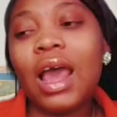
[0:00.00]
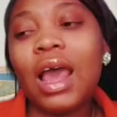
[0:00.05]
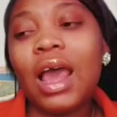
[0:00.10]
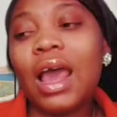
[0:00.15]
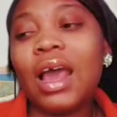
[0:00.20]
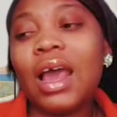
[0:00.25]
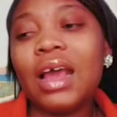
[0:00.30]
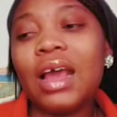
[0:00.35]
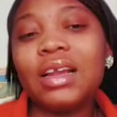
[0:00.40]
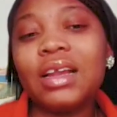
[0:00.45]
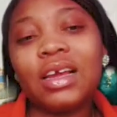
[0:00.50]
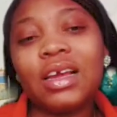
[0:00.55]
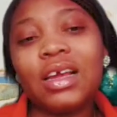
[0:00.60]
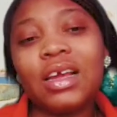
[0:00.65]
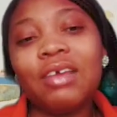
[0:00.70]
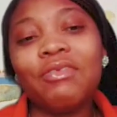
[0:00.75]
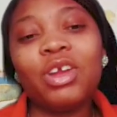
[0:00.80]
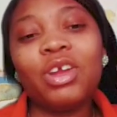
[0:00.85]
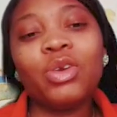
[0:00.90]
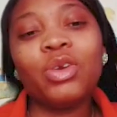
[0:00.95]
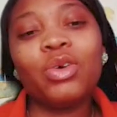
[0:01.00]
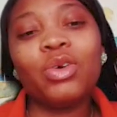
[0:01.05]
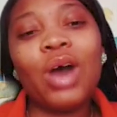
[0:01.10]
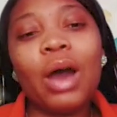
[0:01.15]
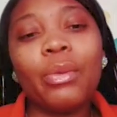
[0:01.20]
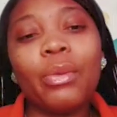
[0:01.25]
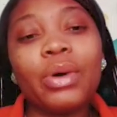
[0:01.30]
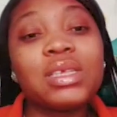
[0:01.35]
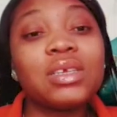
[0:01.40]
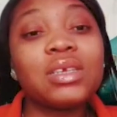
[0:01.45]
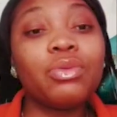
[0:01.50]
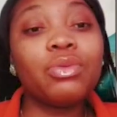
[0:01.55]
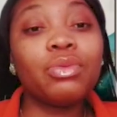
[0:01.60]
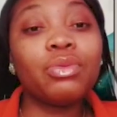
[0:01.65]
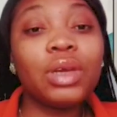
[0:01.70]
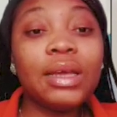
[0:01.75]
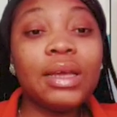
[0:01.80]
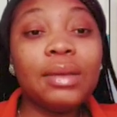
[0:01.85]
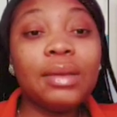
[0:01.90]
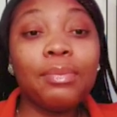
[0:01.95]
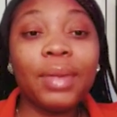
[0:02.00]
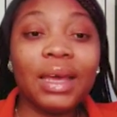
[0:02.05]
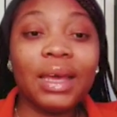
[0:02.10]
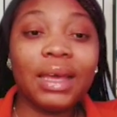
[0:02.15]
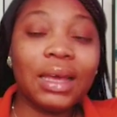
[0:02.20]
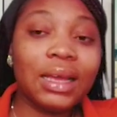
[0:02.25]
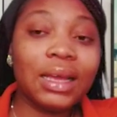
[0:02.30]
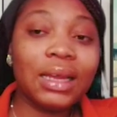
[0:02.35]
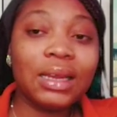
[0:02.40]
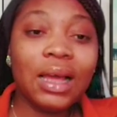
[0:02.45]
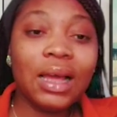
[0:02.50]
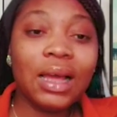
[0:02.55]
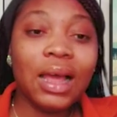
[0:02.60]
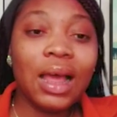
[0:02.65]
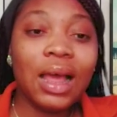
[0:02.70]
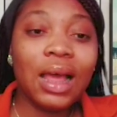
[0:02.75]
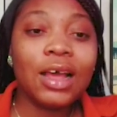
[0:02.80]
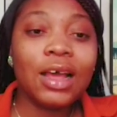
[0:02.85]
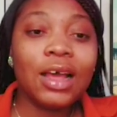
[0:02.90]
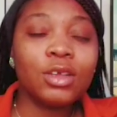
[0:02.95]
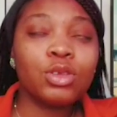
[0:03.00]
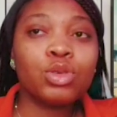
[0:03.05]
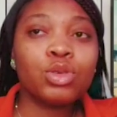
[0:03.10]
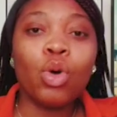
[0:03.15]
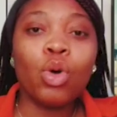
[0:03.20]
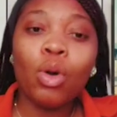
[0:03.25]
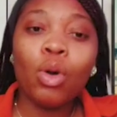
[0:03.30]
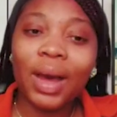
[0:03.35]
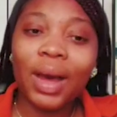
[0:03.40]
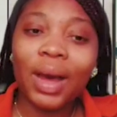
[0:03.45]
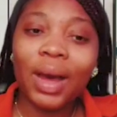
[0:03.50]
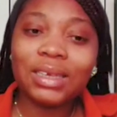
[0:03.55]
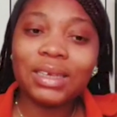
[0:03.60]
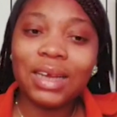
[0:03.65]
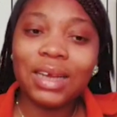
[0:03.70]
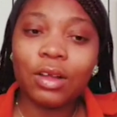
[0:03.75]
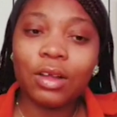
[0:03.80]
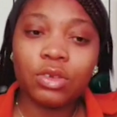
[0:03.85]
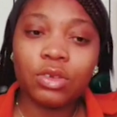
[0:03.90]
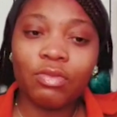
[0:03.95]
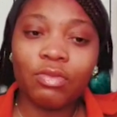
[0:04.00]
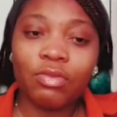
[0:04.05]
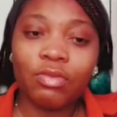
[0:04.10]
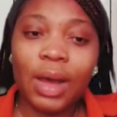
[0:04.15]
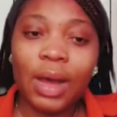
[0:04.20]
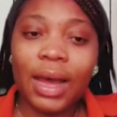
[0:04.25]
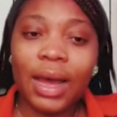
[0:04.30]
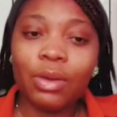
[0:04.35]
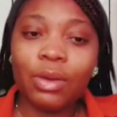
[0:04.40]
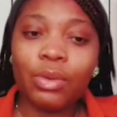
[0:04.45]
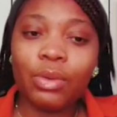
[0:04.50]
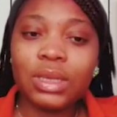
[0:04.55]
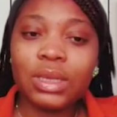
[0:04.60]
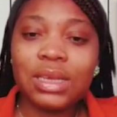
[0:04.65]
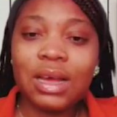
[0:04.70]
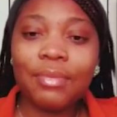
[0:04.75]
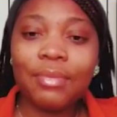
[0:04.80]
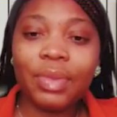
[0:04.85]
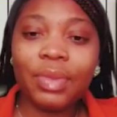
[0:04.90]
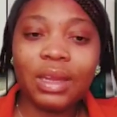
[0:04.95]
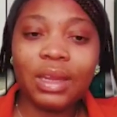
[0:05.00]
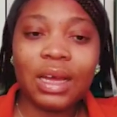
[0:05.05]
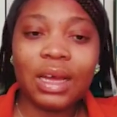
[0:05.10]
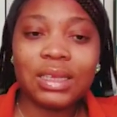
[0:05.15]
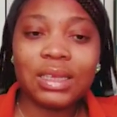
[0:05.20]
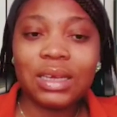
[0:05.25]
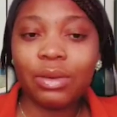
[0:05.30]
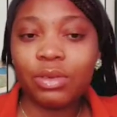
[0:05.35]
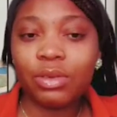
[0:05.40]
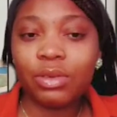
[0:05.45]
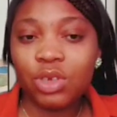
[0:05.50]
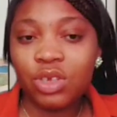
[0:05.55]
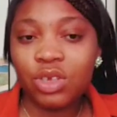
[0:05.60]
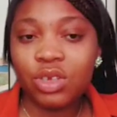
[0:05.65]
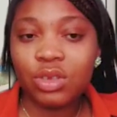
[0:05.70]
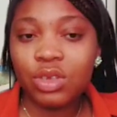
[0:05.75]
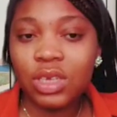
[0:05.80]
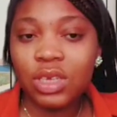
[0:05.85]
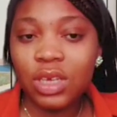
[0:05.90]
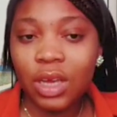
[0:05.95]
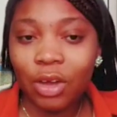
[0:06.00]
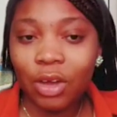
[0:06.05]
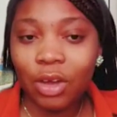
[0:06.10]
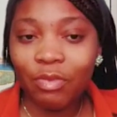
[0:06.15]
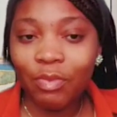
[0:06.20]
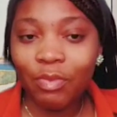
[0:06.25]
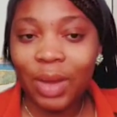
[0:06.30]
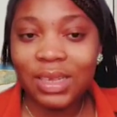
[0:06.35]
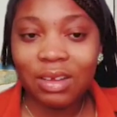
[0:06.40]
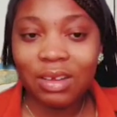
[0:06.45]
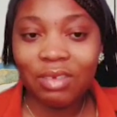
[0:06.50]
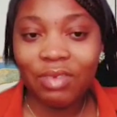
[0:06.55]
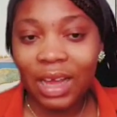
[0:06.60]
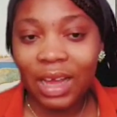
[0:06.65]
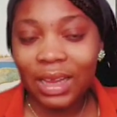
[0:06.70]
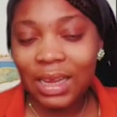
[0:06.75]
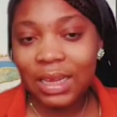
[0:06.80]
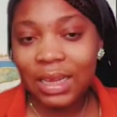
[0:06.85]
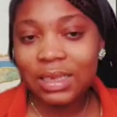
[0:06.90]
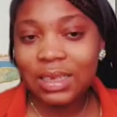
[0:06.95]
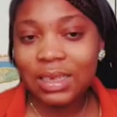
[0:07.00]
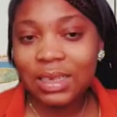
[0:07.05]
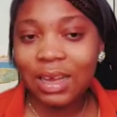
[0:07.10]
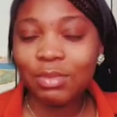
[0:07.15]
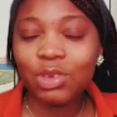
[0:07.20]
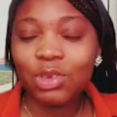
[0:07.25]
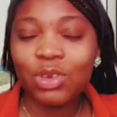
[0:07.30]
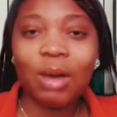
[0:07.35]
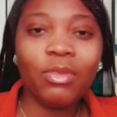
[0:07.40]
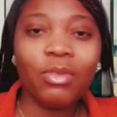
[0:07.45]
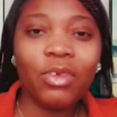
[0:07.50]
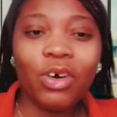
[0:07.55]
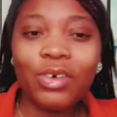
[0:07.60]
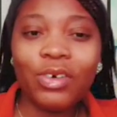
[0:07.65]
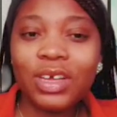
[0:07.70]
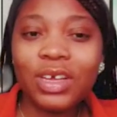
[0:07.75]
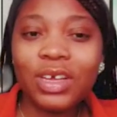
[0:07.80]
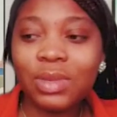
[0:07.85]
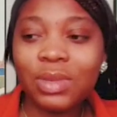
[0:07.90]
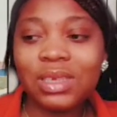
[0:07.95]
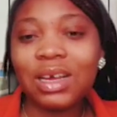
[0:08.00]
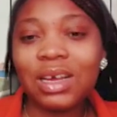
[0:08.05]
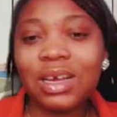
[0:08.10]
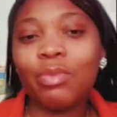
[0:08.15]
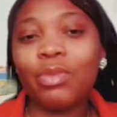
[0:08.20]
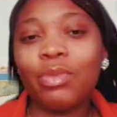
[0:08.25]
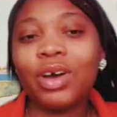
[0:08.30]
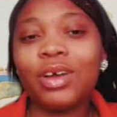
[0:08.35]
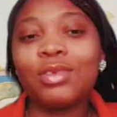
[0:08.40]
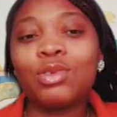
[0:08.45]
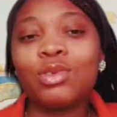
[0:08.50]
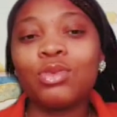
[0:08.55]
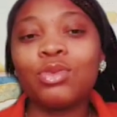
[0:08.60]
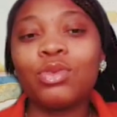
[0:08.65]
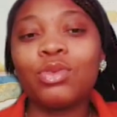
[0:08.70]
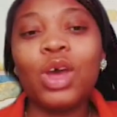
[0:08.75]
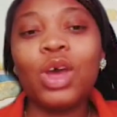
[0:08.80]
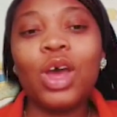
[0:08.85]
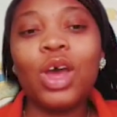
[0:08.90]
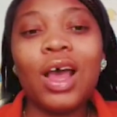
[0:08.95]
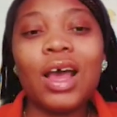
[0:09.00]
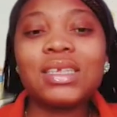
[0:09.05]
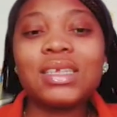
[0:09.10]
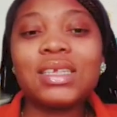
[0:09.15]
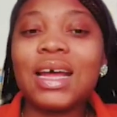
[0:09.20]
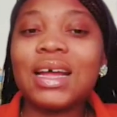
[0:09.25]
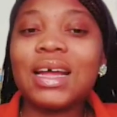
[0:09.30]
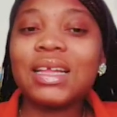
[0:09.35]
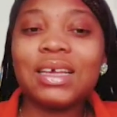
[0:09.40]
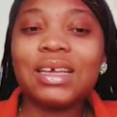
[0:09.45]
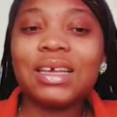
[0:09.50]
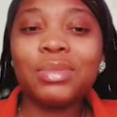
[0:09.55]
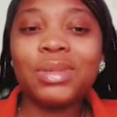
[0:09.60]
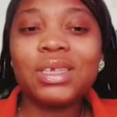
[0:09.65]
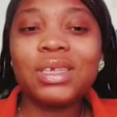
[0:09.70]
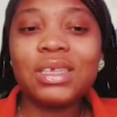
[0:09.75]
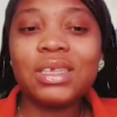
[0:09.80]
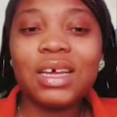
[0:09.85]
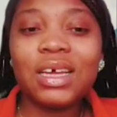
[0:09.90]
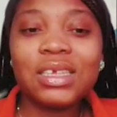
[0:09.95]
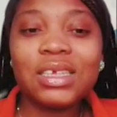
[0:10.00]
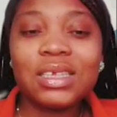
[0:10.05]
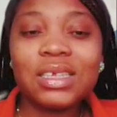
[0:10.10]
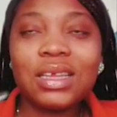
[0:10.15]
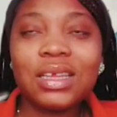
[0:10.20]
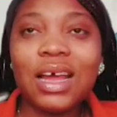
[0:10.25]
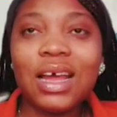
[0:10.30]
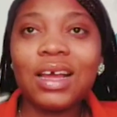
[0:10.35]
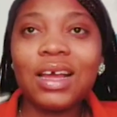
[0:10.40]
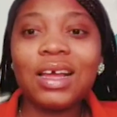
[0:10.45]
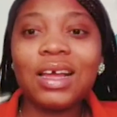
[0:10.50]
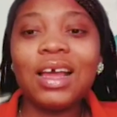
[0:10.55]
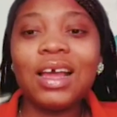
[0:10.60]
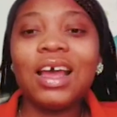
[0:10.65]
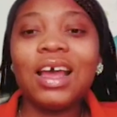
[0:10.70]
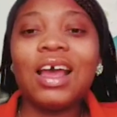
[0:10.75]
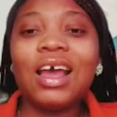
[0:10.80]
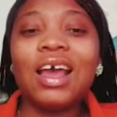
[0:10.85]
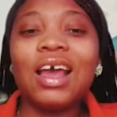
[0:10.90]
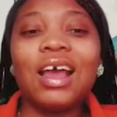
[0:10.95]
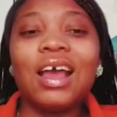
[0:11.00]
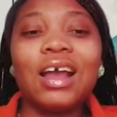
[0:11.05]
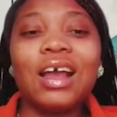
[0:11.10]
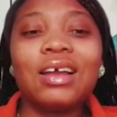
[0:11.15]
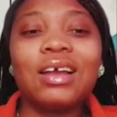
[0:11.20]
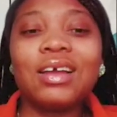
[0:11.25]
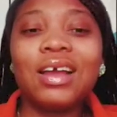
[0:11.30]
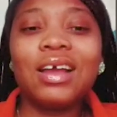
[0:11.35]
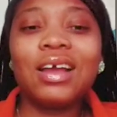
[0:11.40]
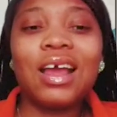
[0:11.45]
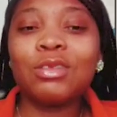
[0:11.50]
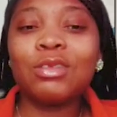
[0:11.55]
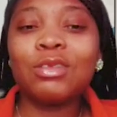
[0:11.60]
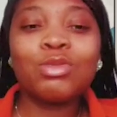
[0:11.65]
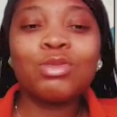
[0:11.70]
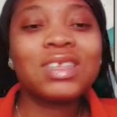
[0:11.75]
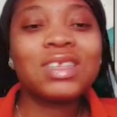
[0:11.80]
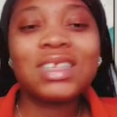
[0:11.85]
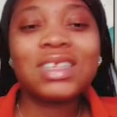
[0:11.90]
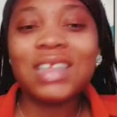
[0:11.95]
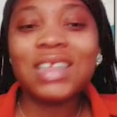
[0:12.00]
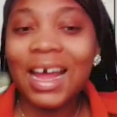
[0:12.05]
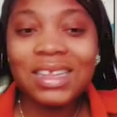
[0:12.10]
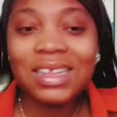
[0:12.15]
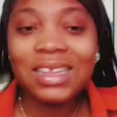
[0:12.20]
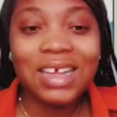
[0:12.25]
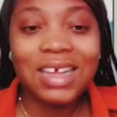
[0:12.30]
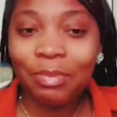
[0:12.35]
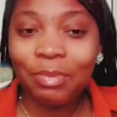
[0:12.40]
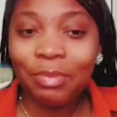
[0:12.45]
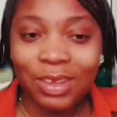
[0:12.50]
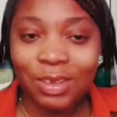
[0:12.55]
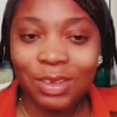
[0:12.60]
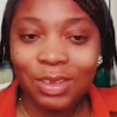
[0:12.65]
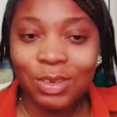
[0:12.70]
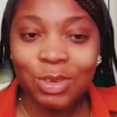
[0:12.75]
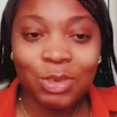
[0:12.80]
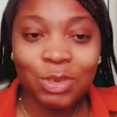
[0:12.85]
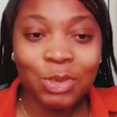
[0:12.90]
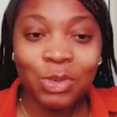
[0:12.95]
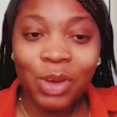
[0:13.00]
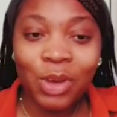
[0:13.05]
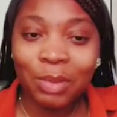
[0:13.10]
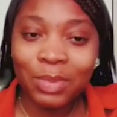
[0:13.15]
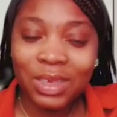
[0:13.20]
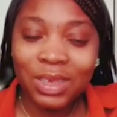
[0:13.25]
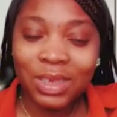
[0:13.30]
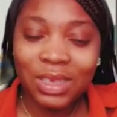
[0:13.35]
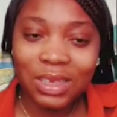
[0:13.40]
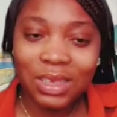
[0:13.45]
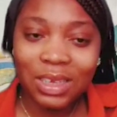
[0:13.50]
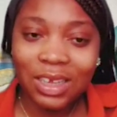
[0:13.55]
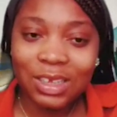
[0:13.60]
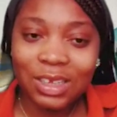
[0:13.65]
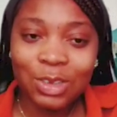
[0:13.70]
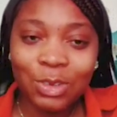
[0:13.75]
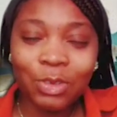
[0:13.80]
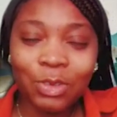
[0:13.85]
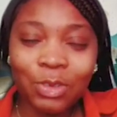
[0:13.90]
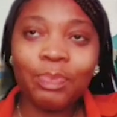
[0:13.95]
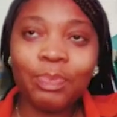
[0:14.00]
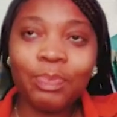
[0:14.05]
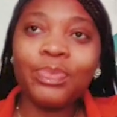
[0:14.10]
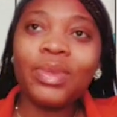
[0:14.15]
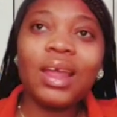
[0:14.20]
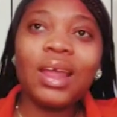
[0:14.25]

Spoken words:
And even though I wasn't really making so much out of, but it was something that I was using to take care of myself at that time. So I've always been someone to start a business, like to start something, to do a business. So